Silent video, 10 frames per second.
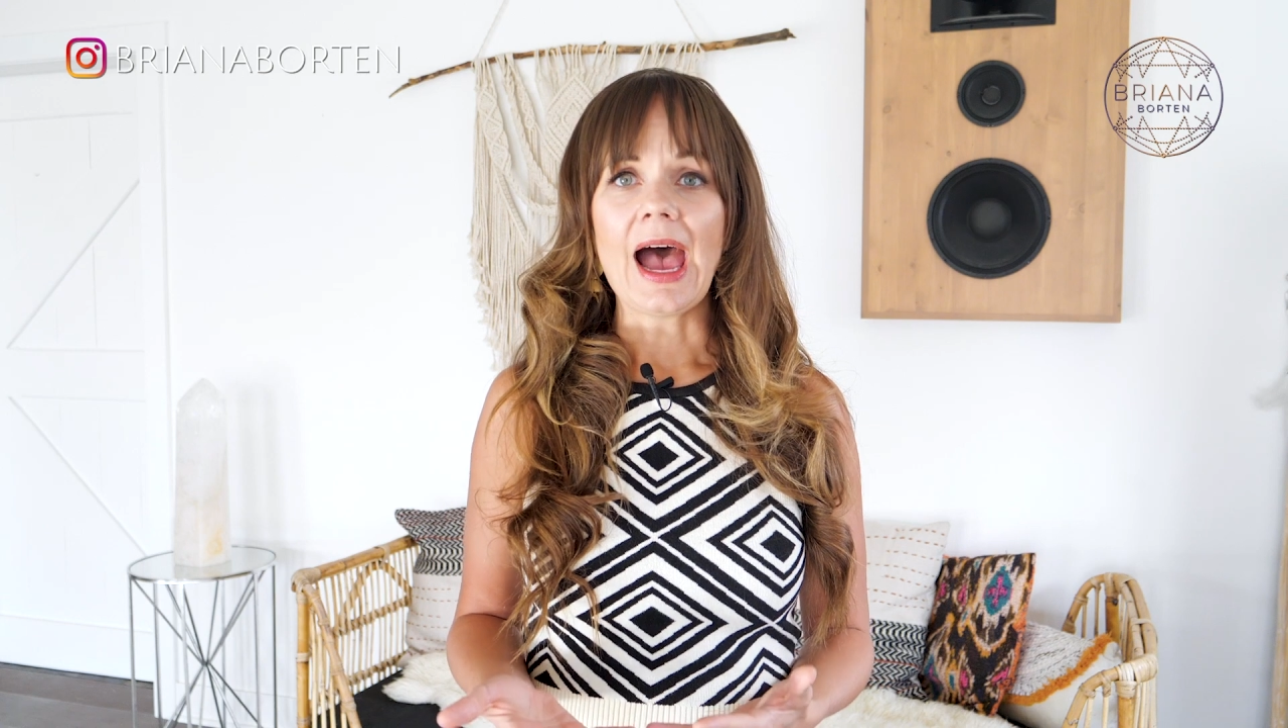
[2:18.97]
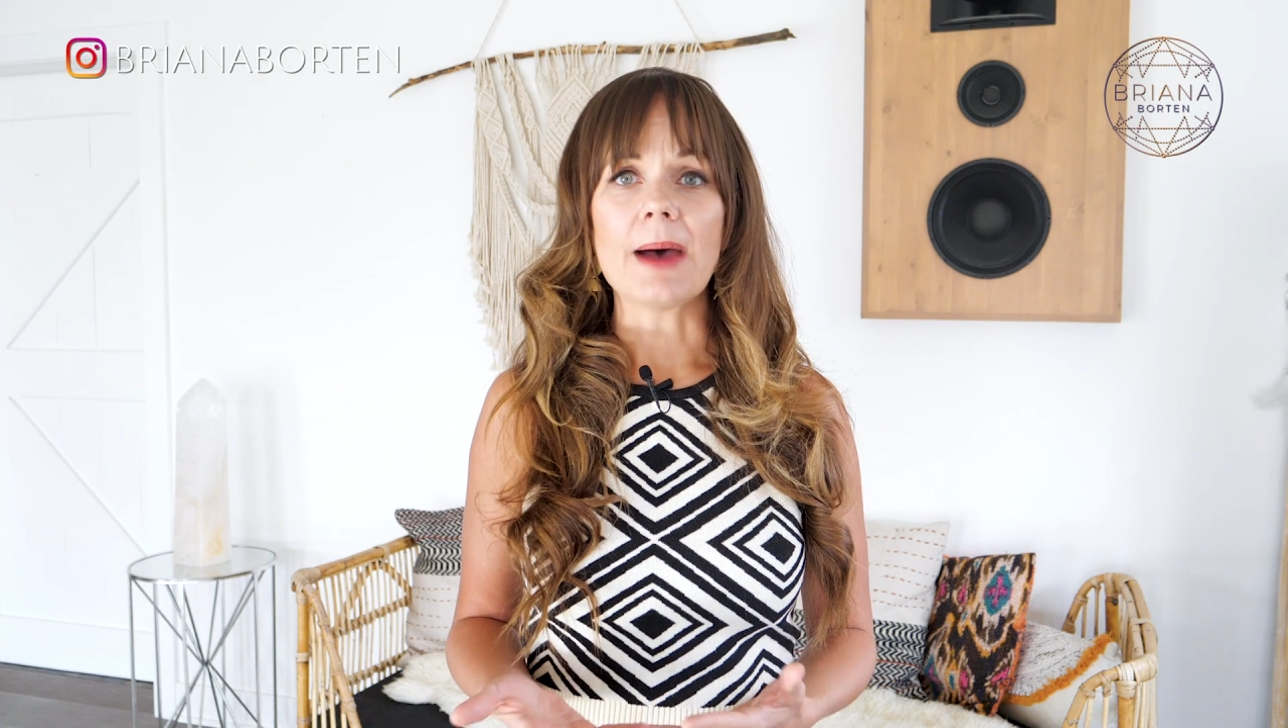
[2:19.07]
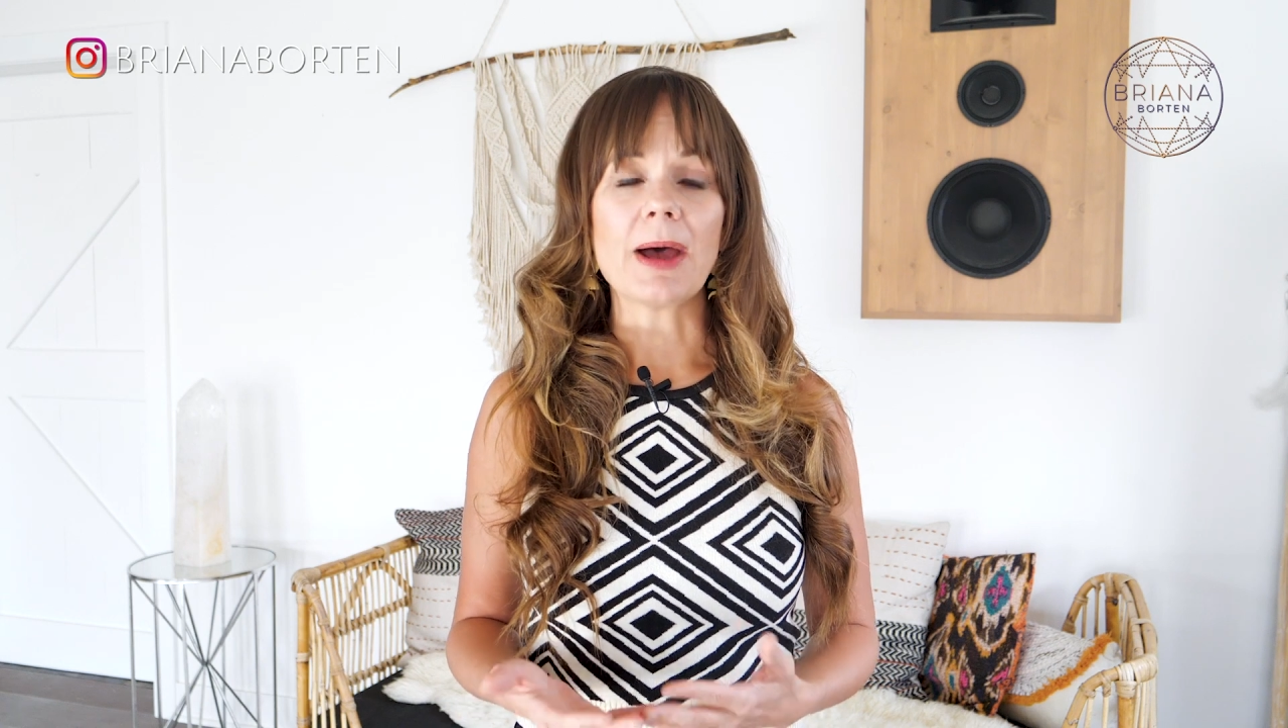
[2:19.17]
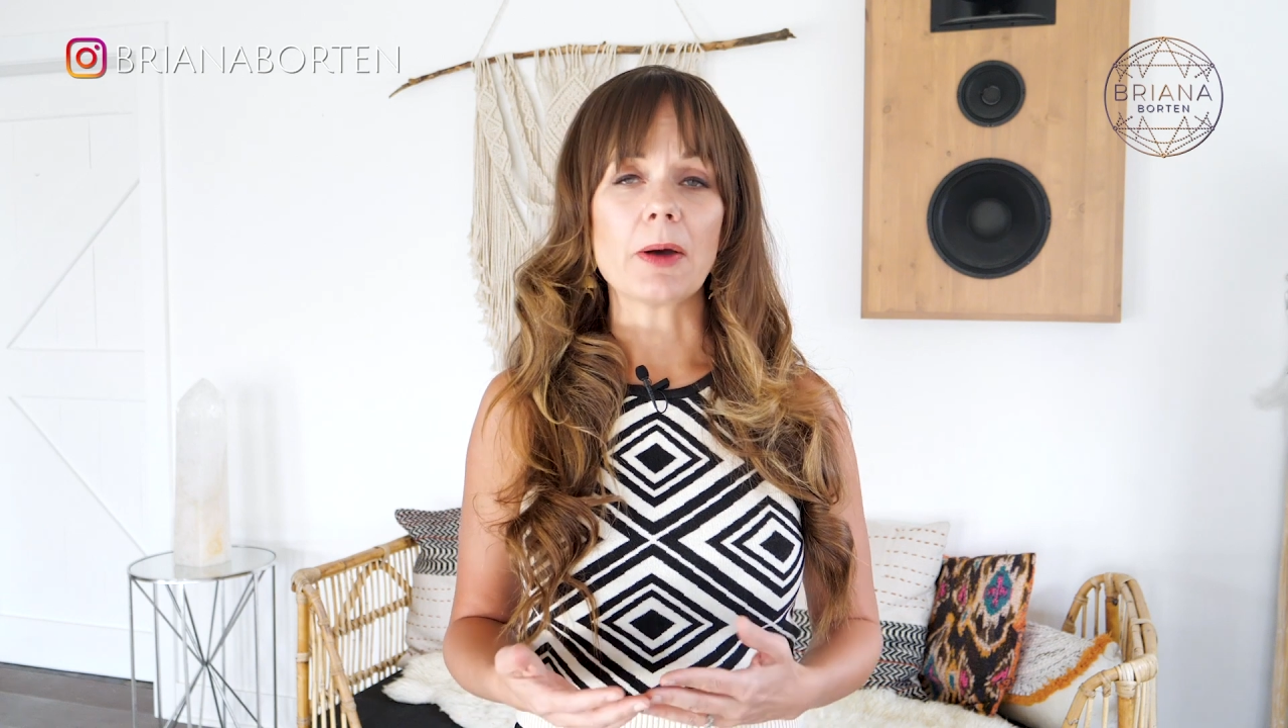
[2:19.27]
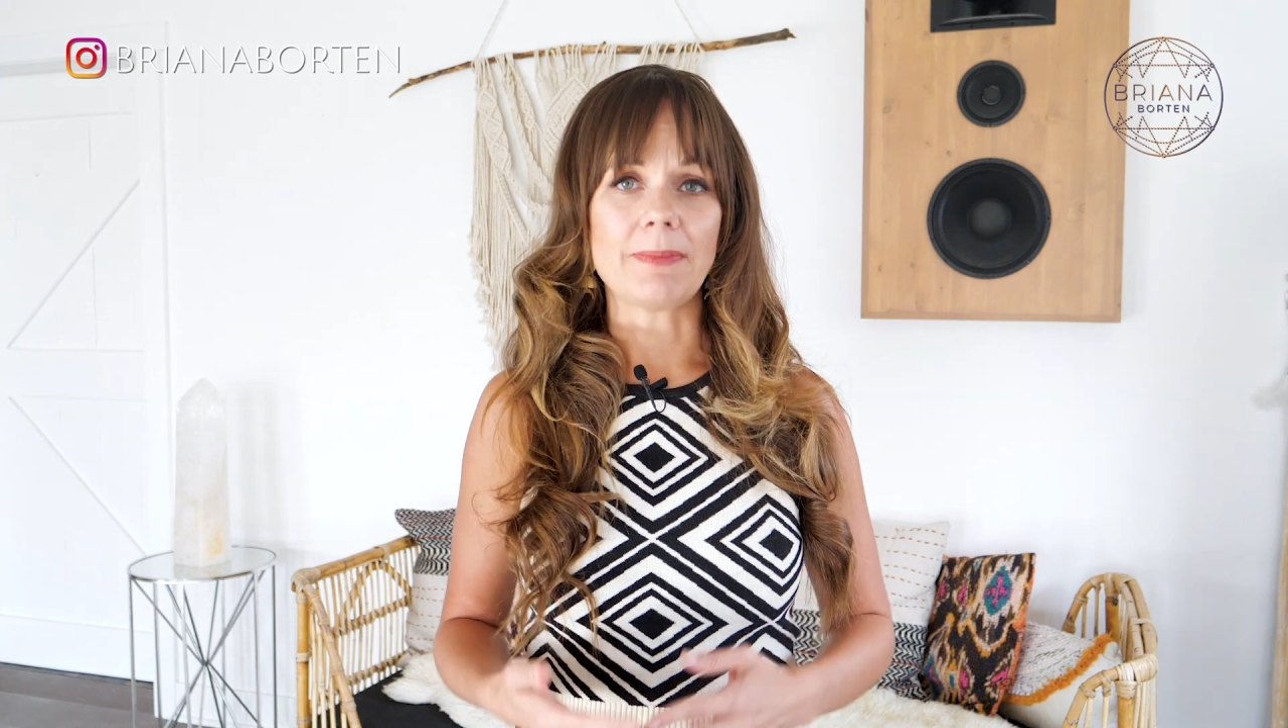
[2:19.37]

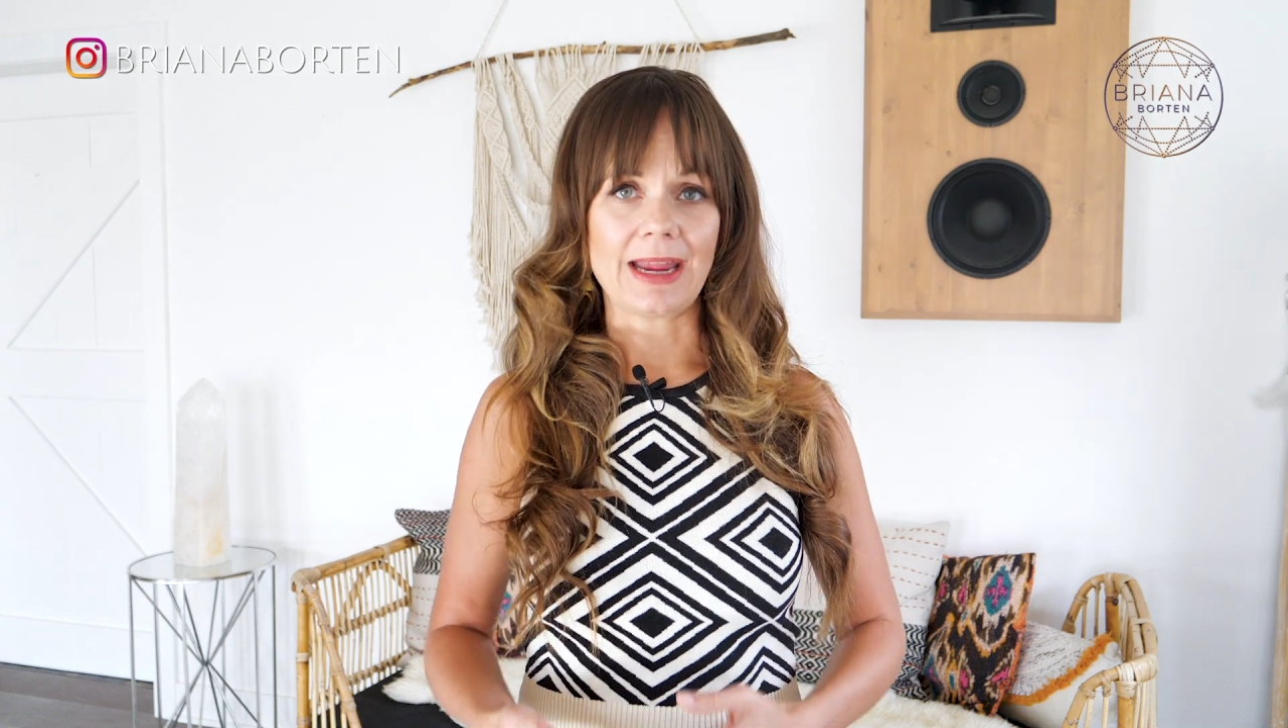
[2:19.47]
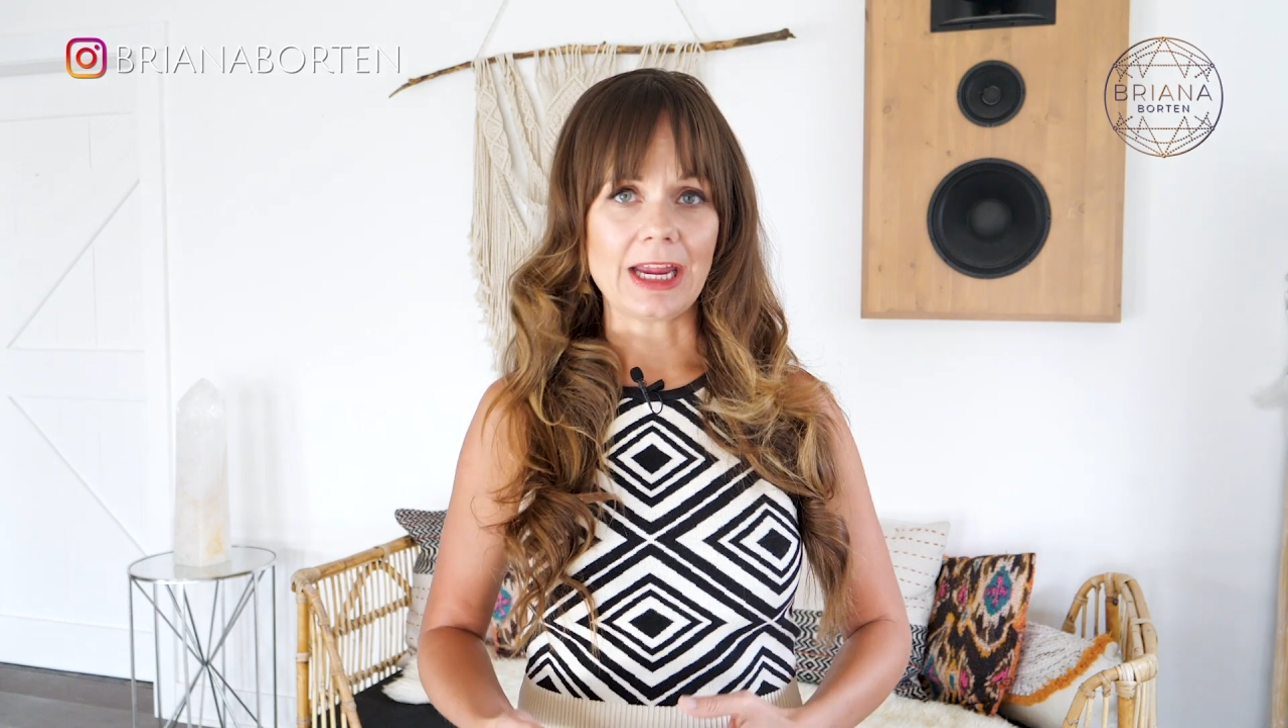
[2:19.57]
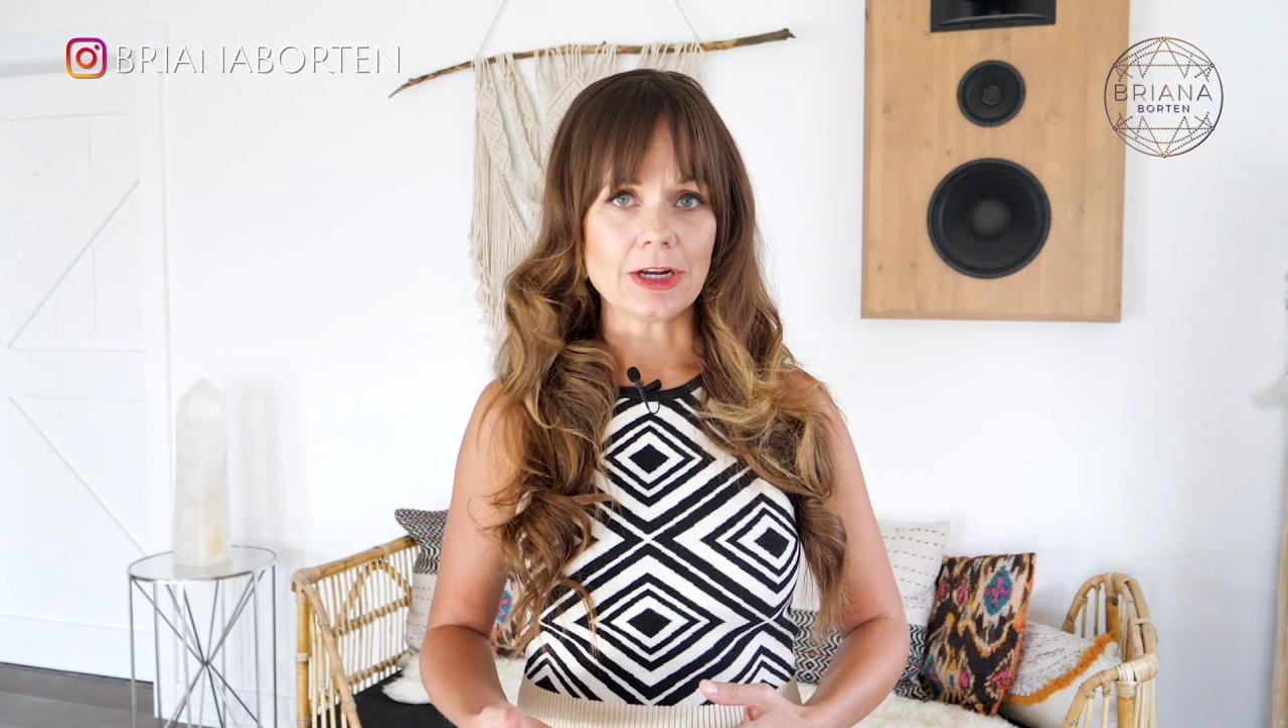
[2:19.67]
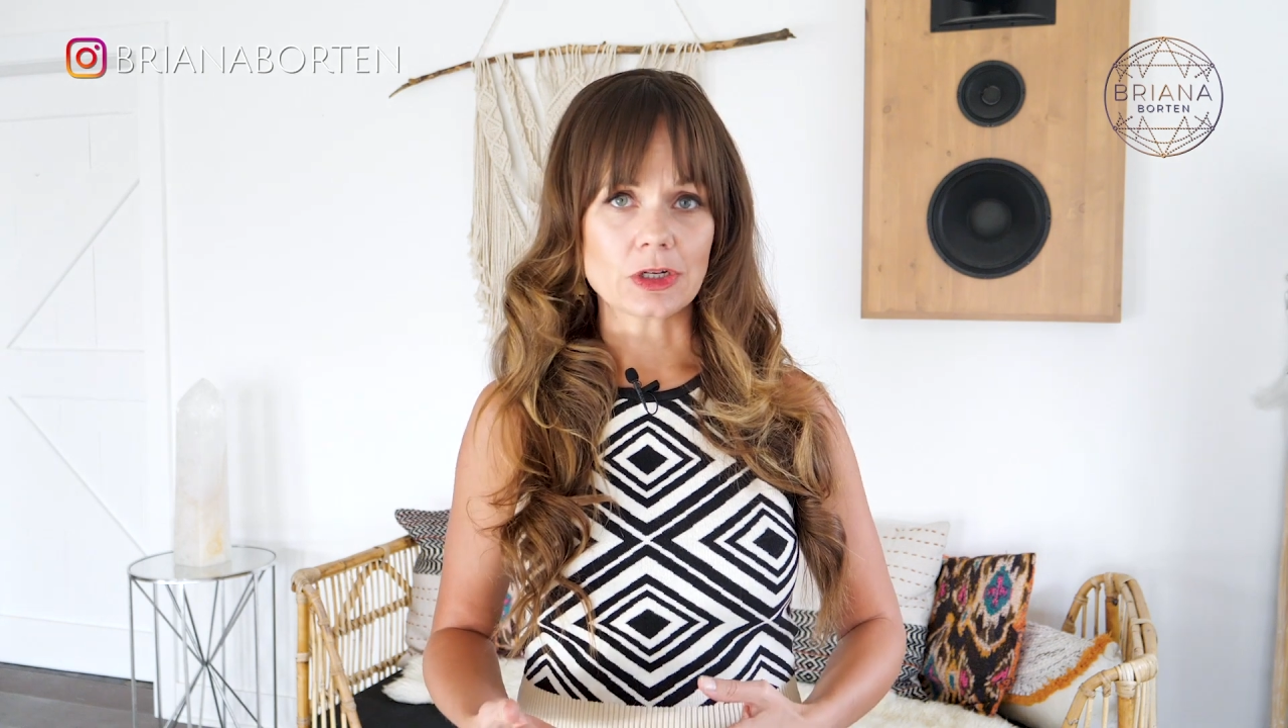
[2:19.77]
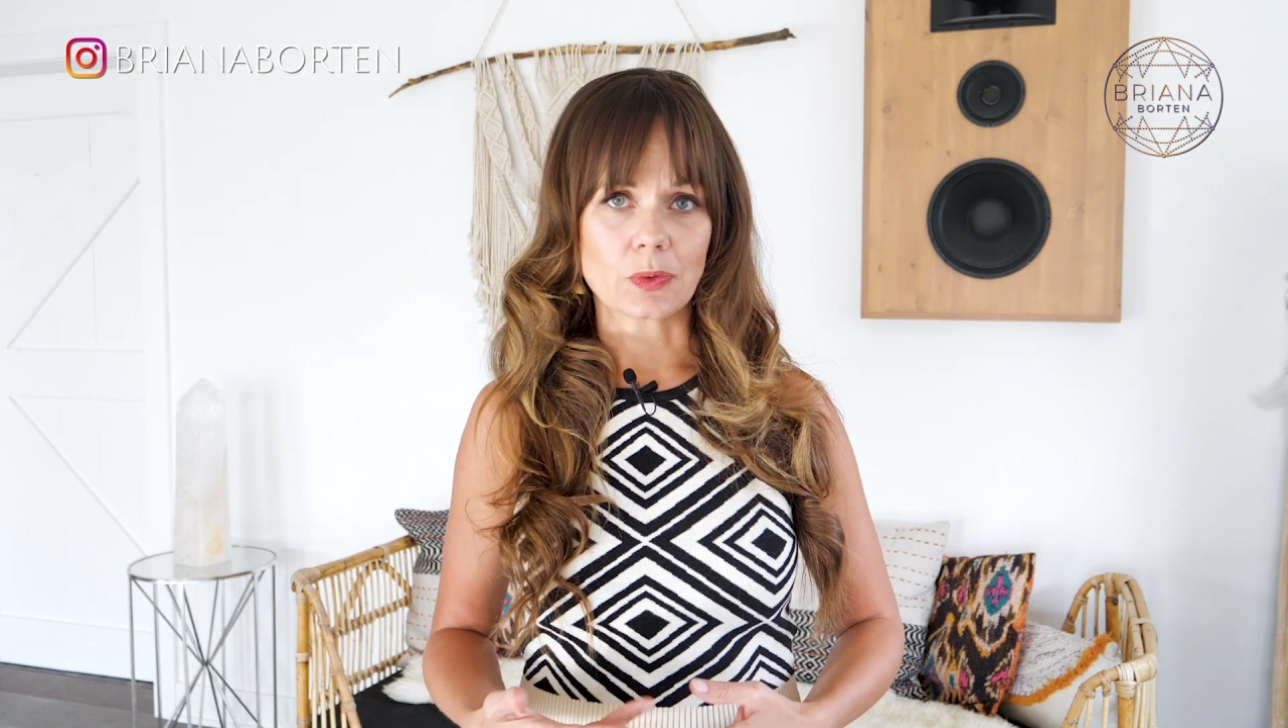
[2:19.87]
about making